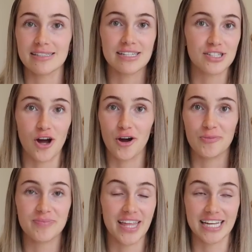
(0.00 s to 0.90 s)
let's
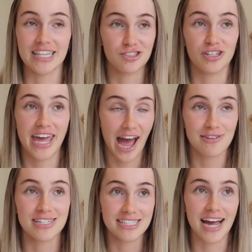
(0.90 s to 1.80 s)
go. Like literally
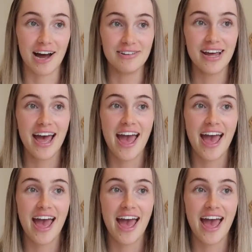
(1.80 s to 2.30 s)
counting down.